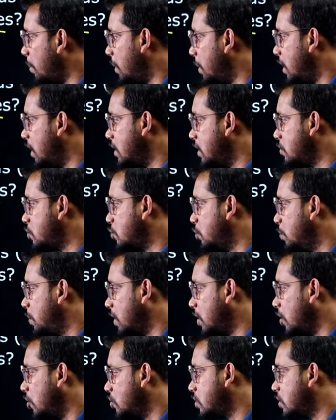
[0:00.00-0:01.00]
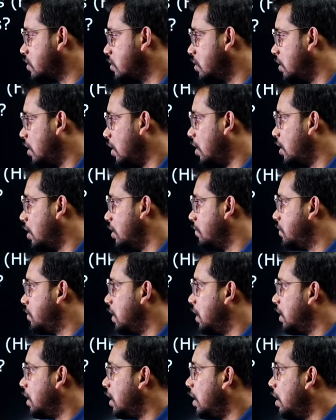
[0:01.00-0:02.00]
hepatitis, tuberculosis or
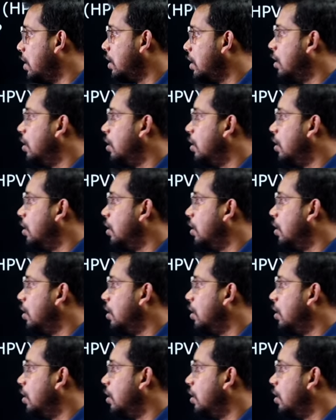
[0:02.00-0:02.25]
diphtheria,